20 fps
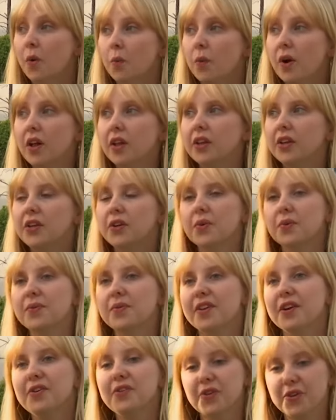Well, you know,
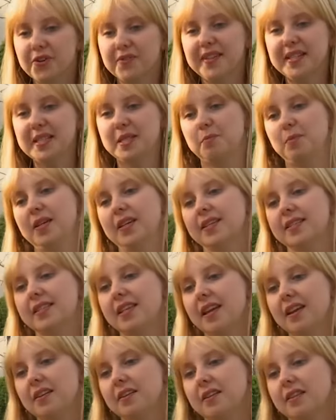they're nervous because they